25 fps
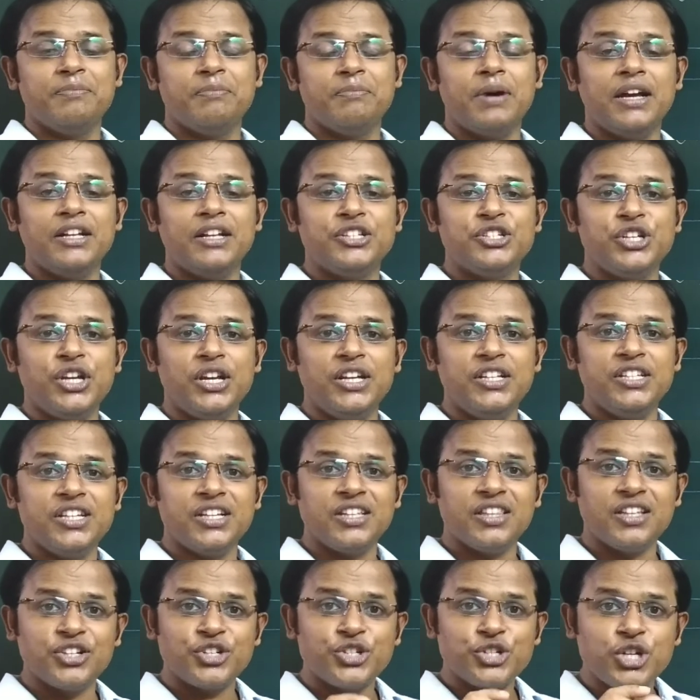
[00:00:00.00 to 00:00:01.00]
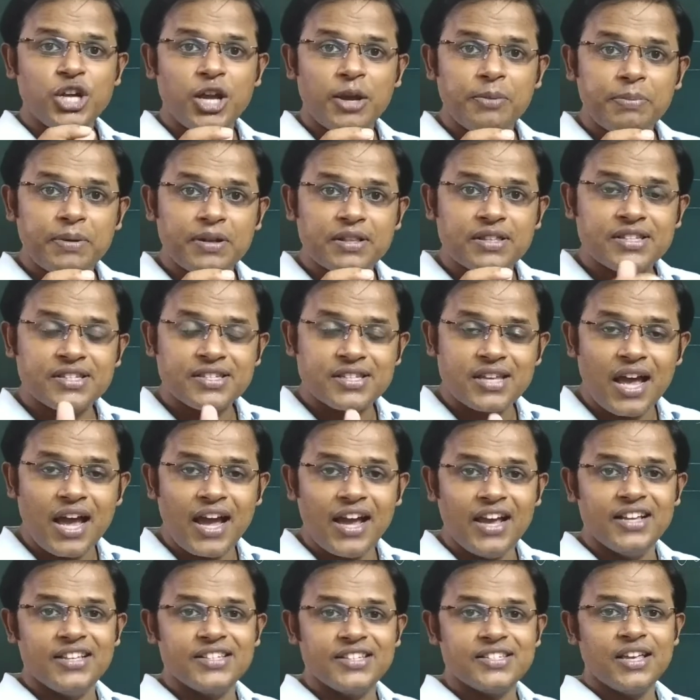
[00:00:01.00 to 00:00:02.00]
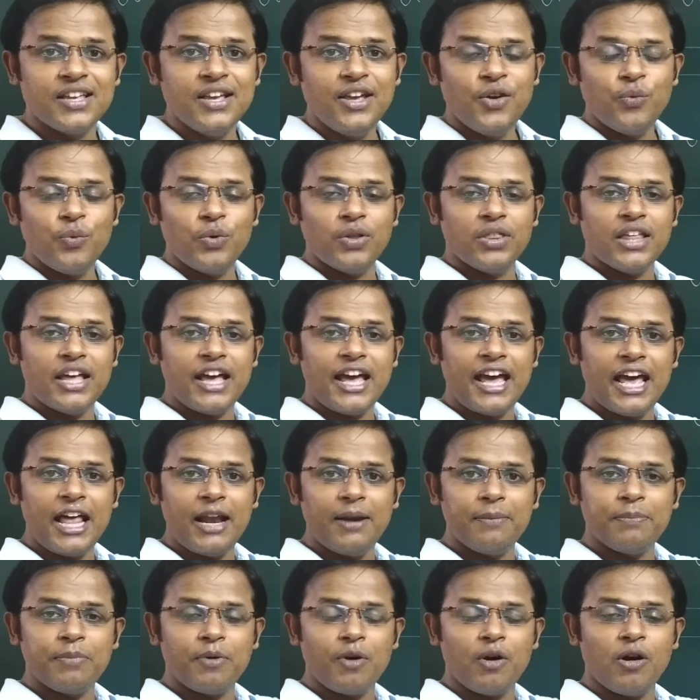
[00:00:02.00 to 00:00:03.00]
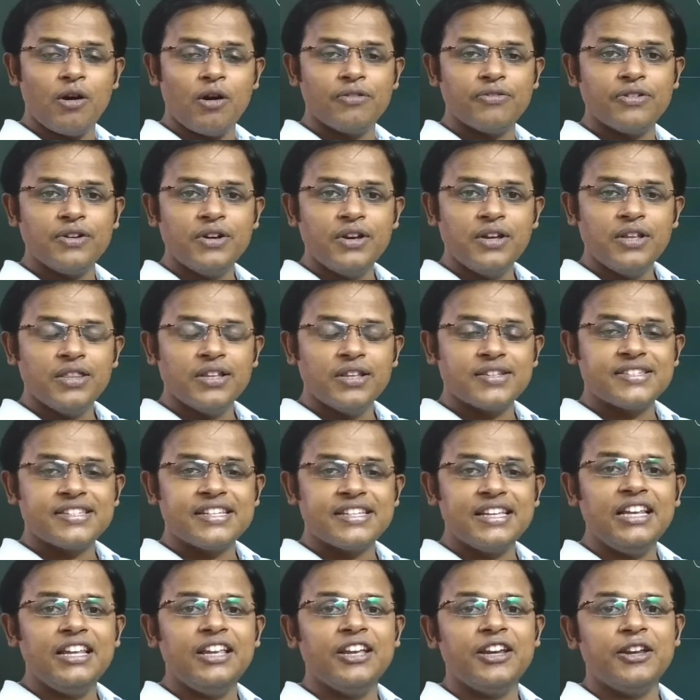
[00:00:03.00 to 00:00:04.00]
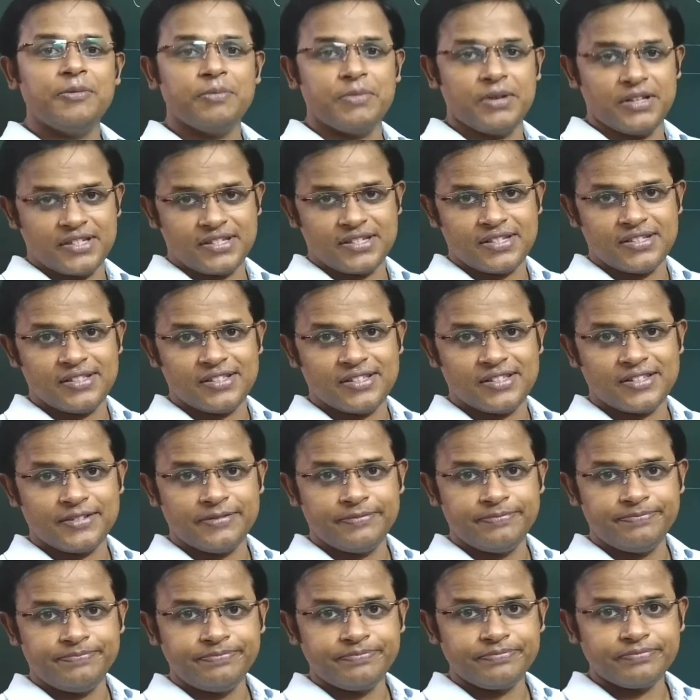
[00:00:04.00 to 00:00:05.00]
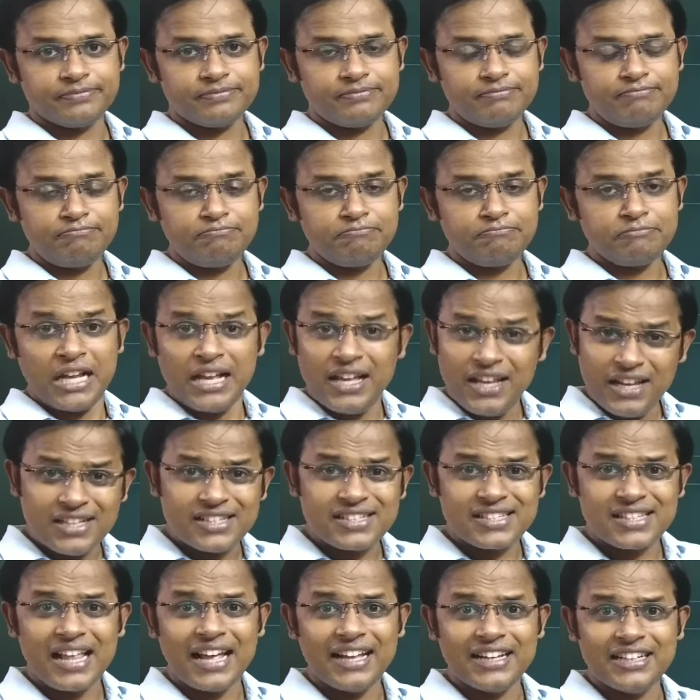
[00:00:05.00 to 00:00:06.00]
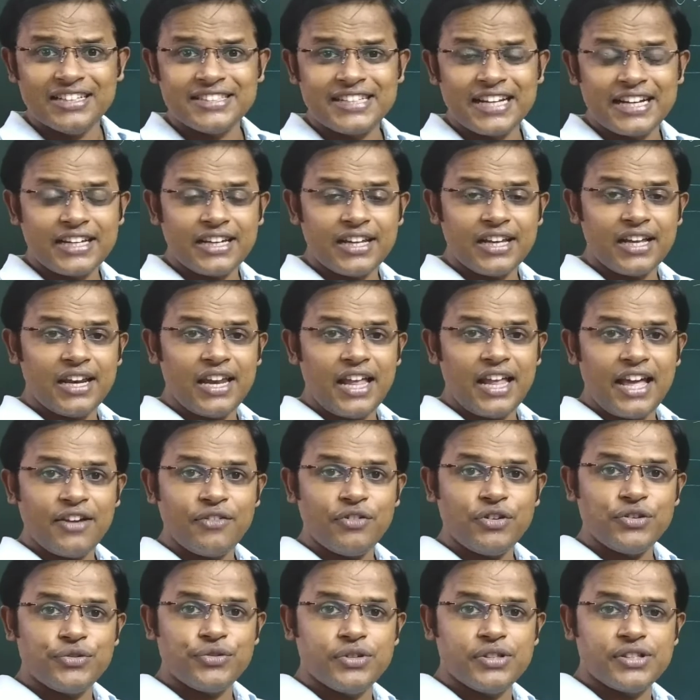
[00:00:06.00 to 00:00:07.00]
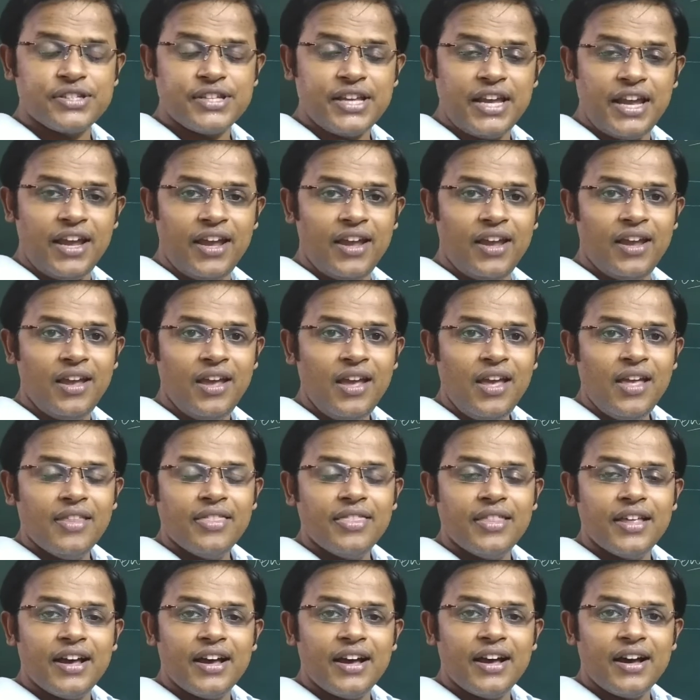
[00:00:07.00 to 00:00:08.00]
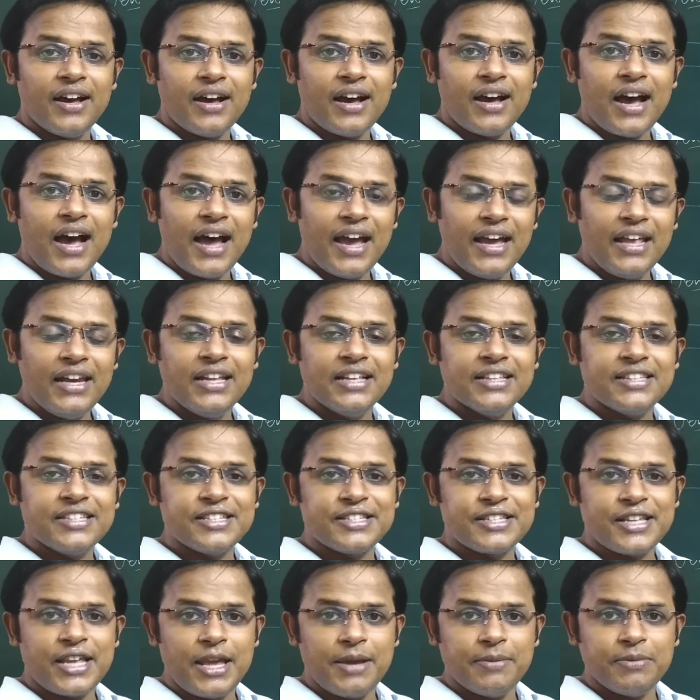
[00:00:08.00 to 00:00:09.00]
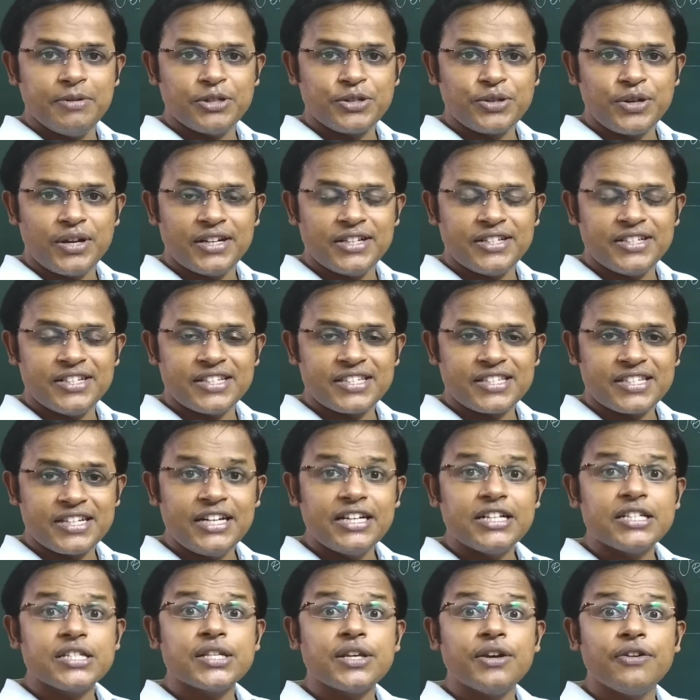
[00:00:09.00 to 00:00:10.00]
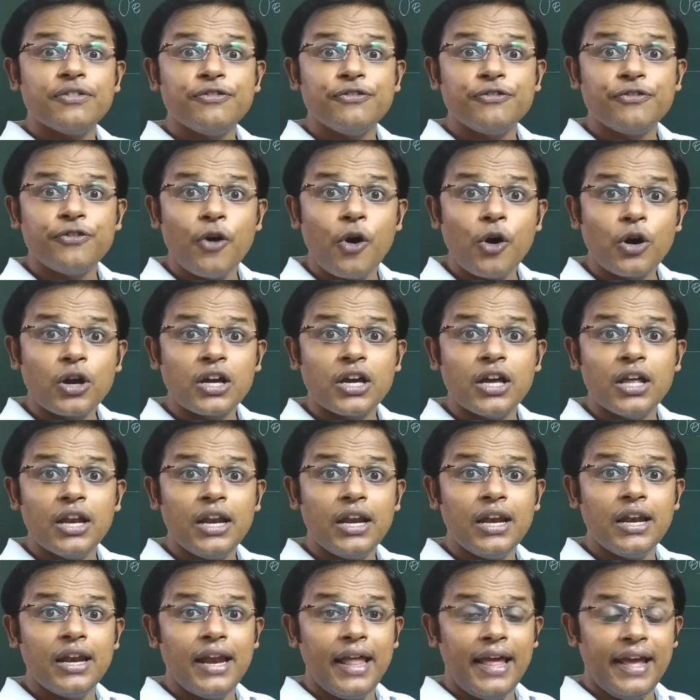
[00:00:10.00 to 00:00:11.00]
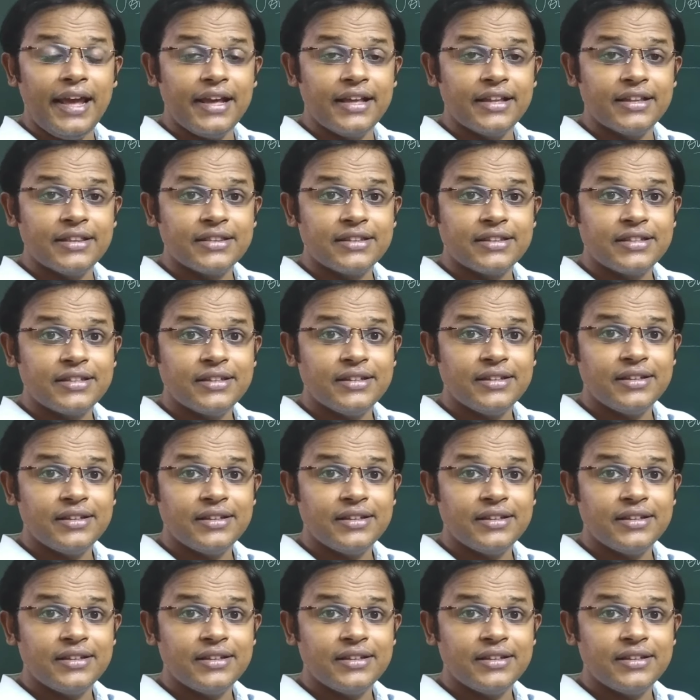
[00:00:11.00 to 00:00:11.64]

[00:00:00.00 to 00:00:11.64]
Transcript: by changing the shape and size with the help of the ciliary muscles. In slightly technical language, we will say the eye lens is able to adjust its focal length.